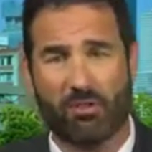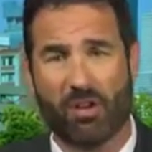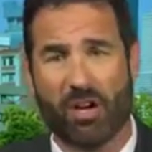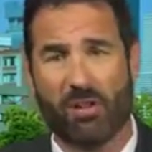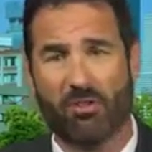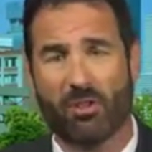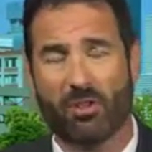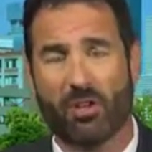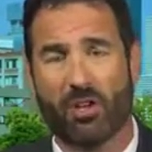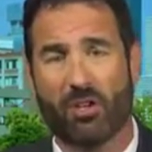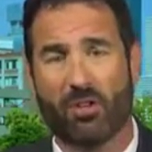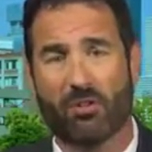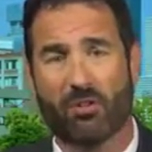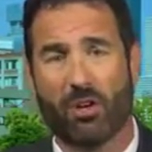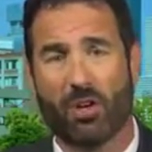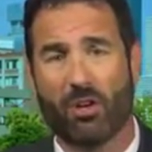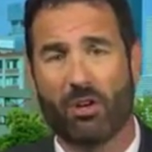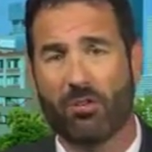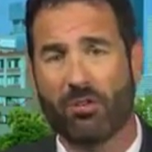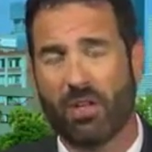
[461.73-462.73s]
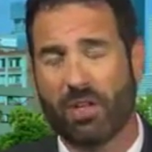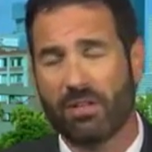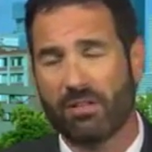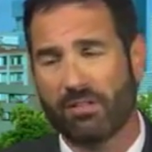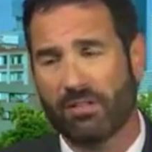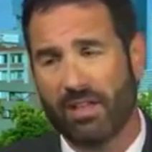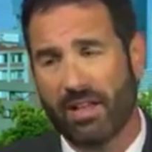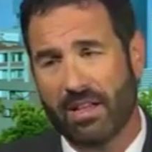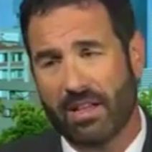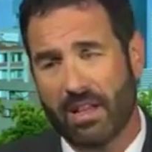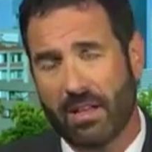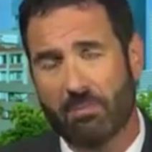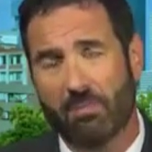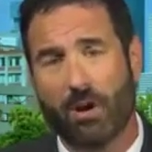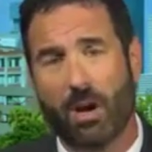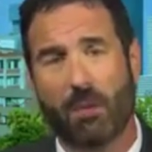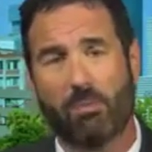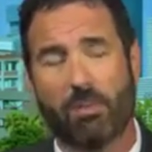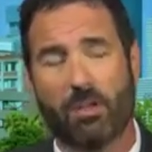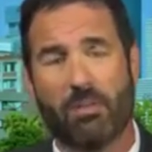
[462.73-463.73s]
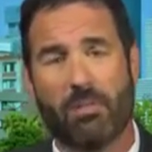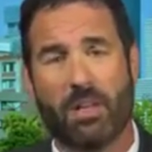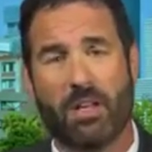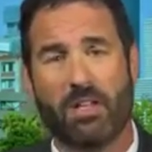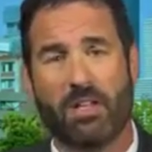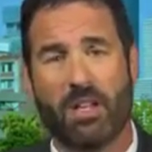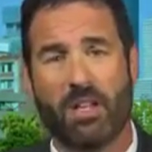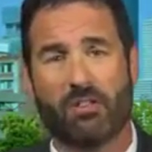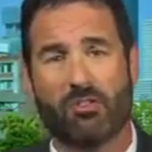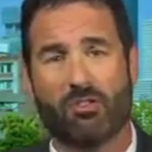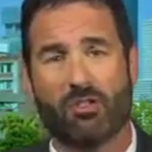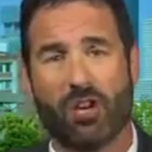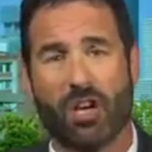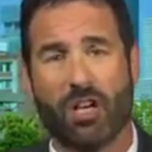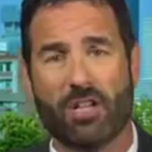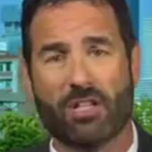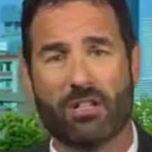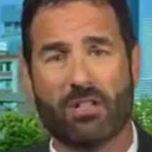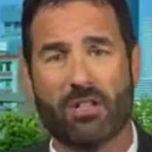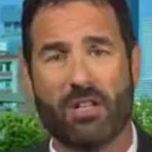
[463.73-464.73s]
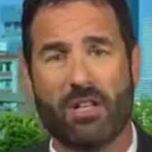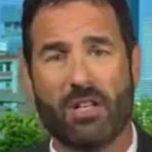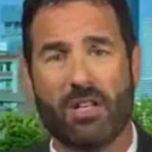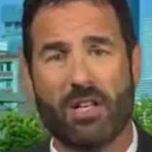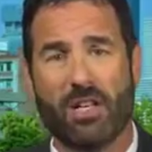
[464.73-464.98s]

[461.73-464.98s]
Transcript: drivers on the road and improperly maintained trucks,